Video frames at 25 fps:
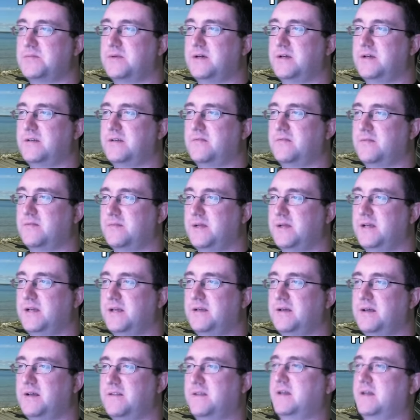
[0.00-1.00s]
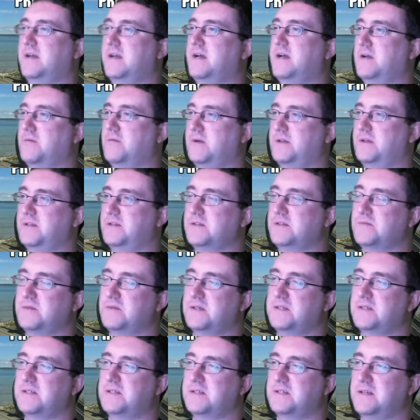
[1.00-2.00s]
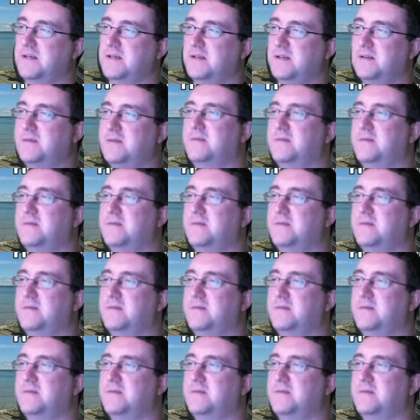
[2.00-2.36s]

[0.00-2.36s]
But for me, I think I got to rate this one as a 10.